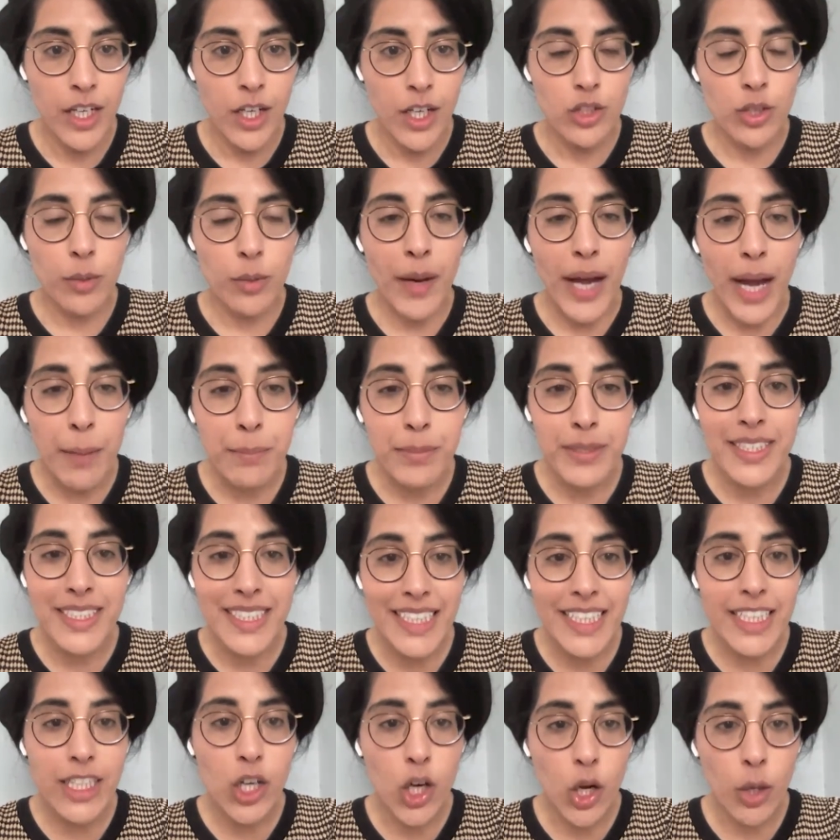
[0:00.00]
So perhaps
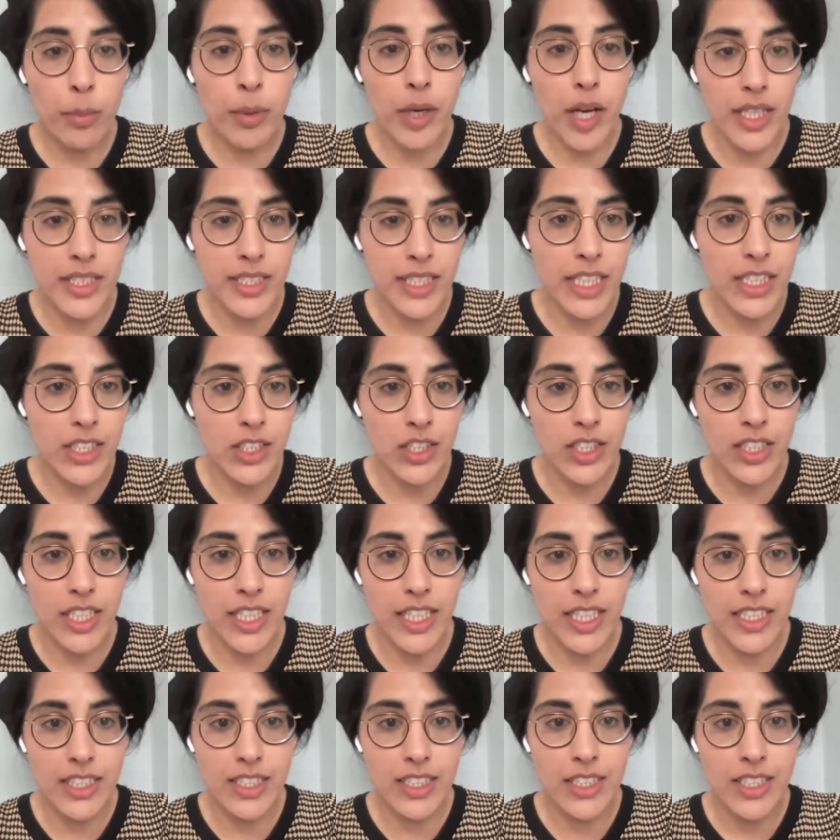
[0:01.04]
deglobalization
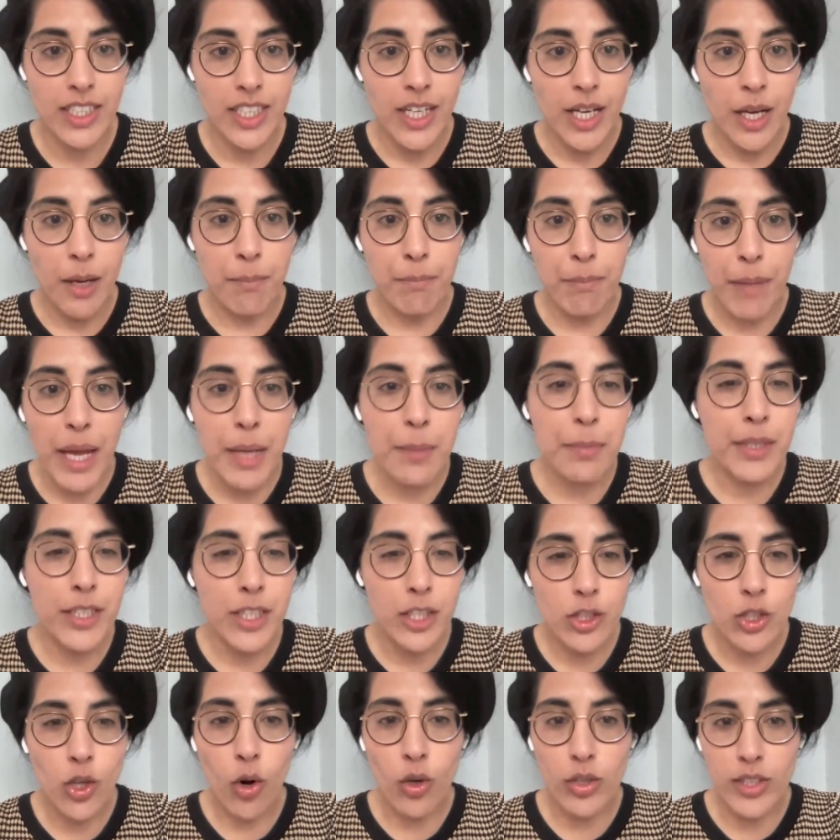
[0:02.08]
is maybe
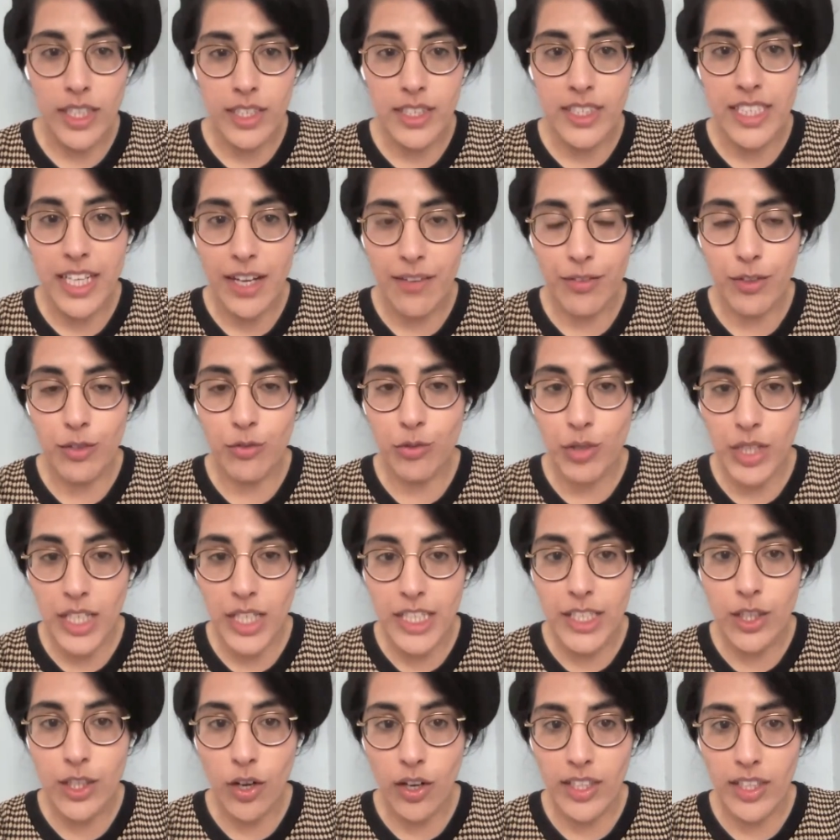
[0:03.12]
the dog that's never
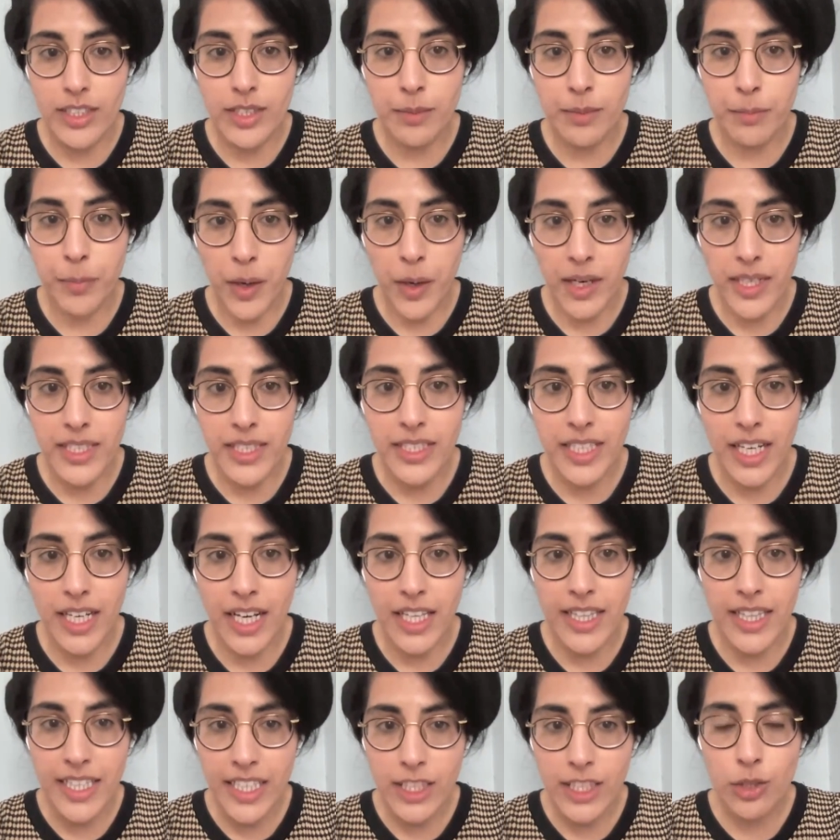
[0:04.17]
really going to bite. And
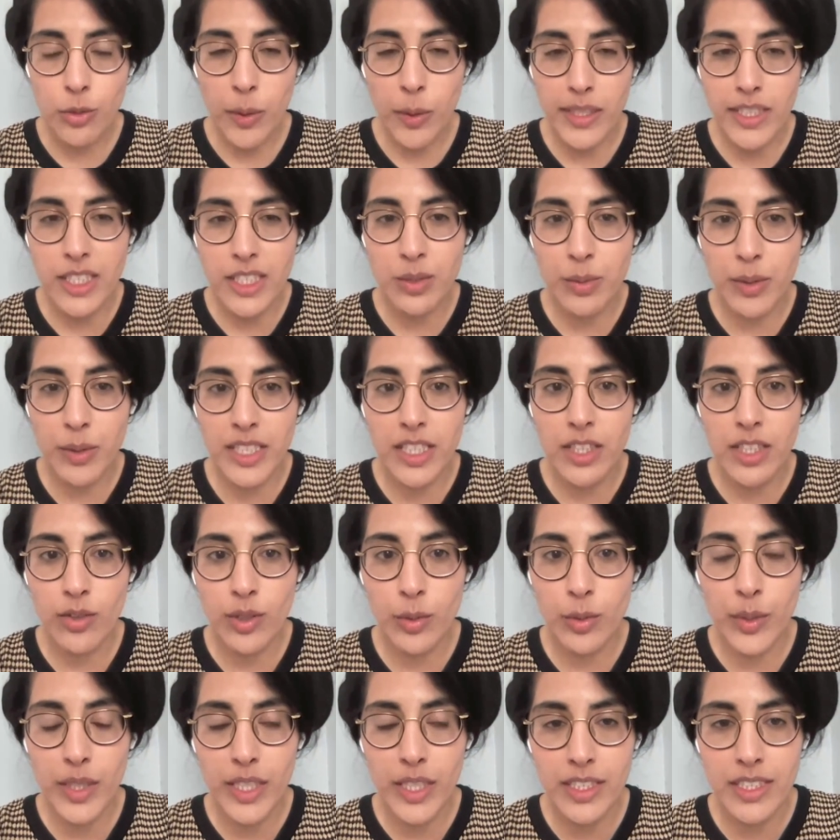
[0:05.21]
I think in
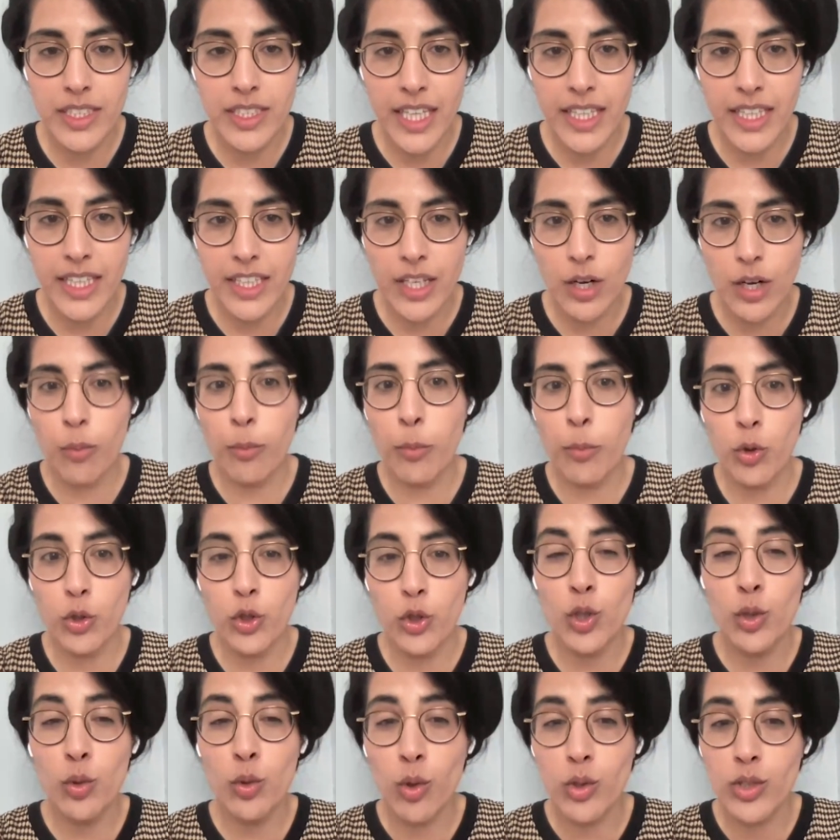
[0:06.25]
2023, we can say that there are more
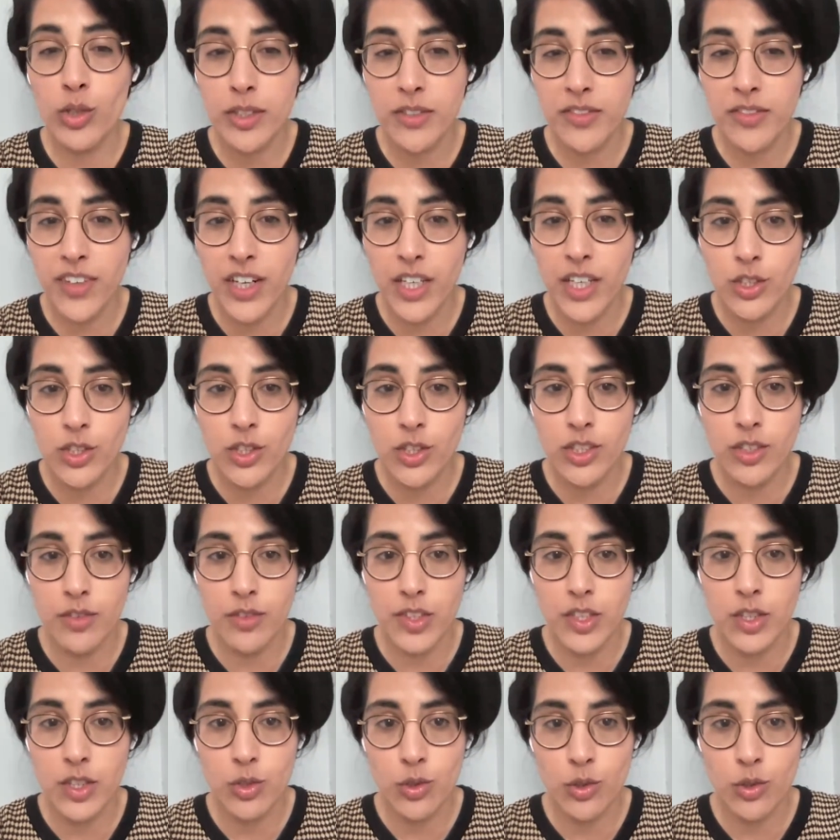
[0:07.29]
nuanced versions of
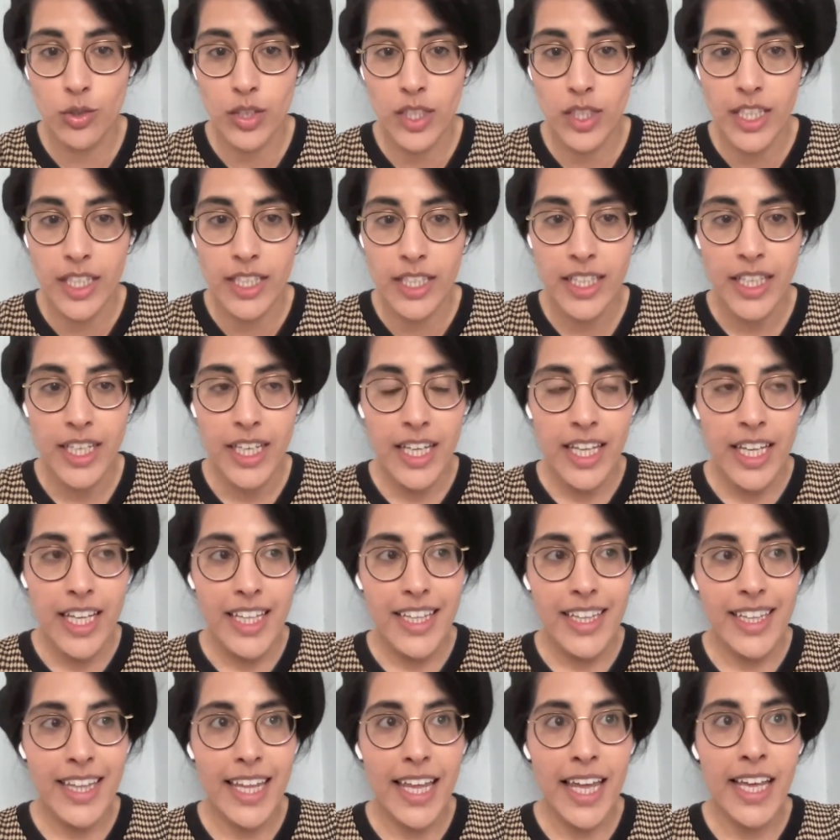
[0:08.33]
this story, and
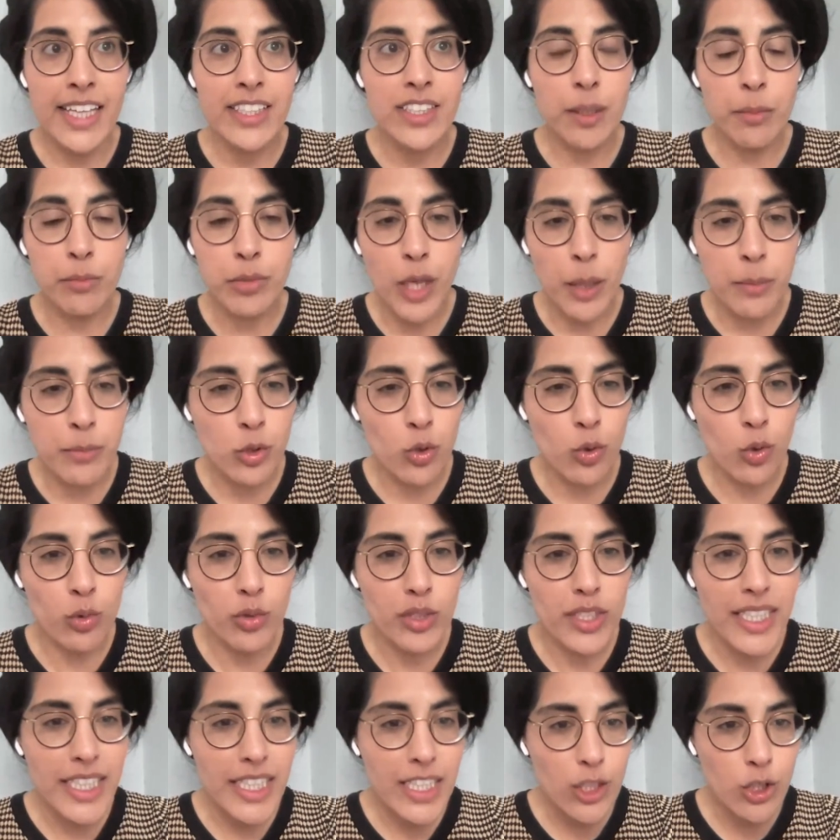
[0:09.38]
they're sometimes called
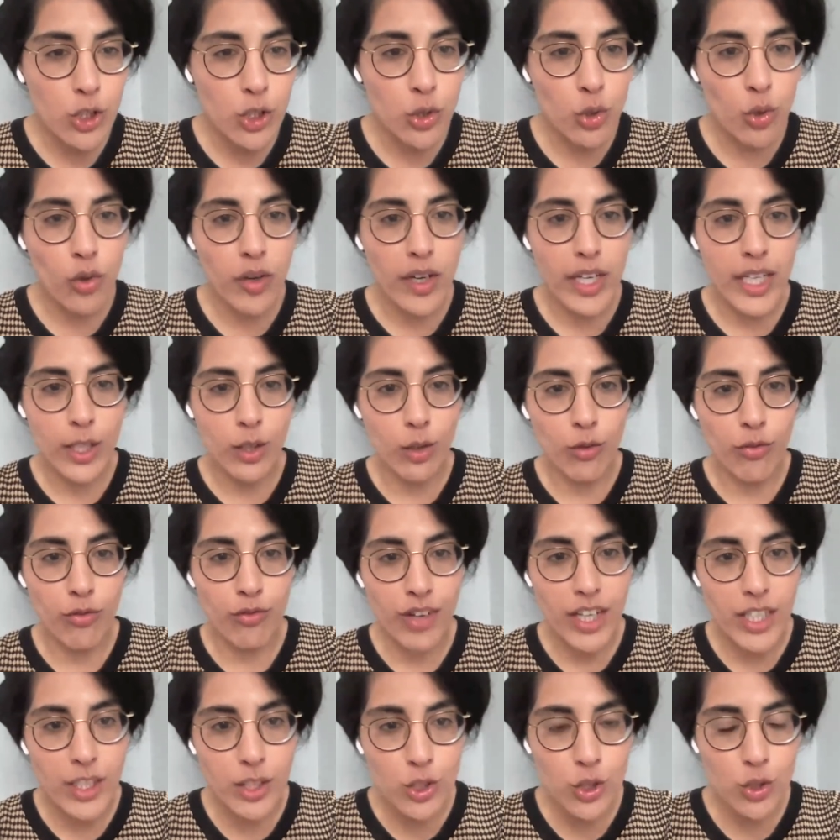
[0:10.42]
nearshoring or
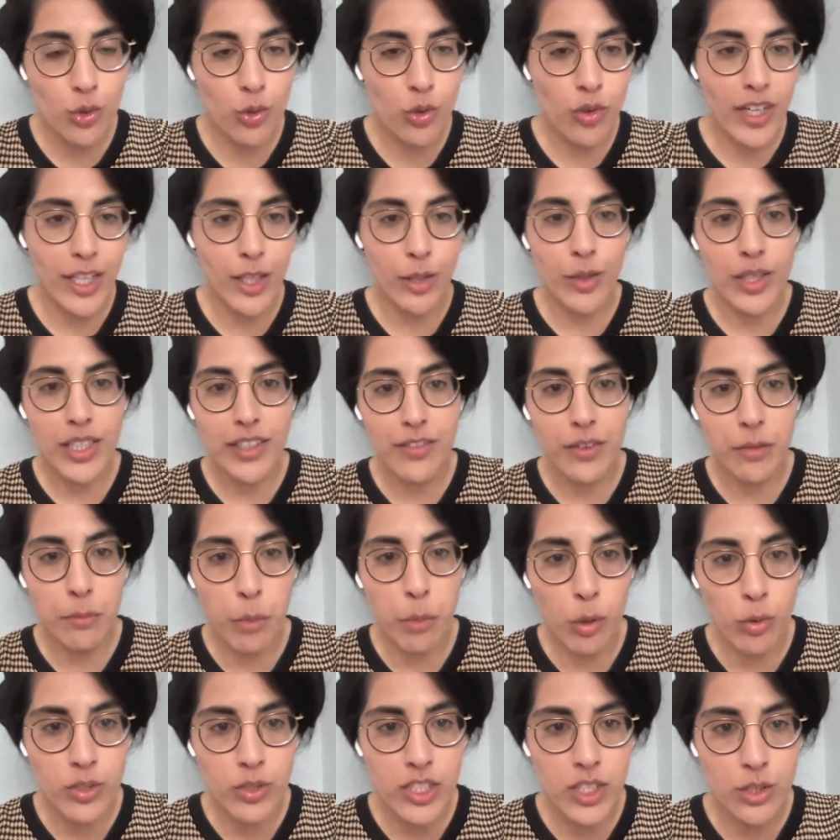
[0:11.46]
friendshoring or even
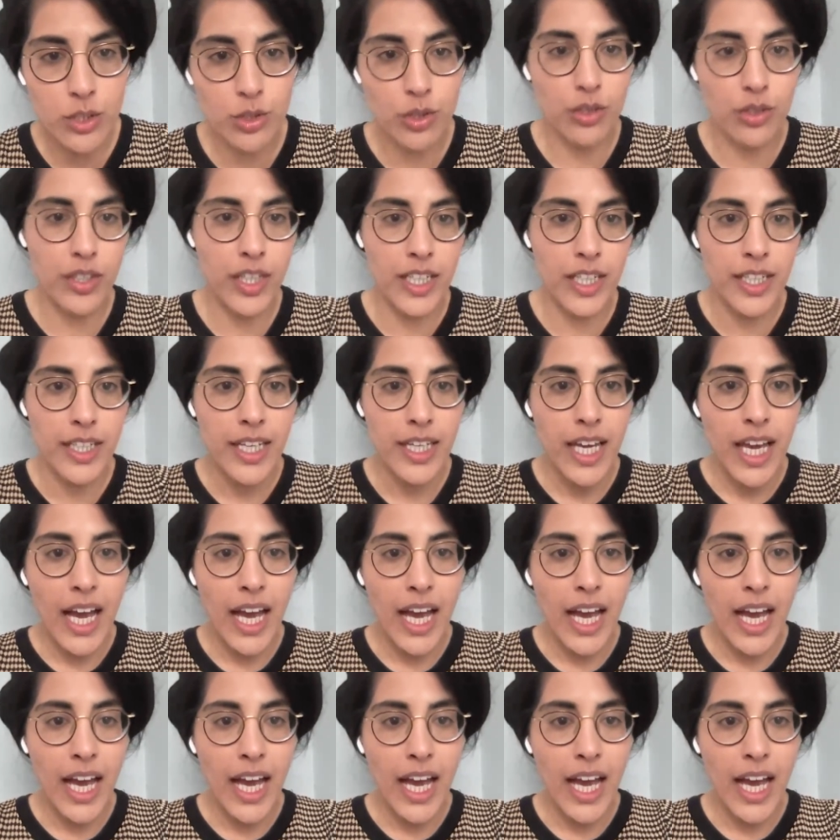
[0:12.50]
multi-shoring.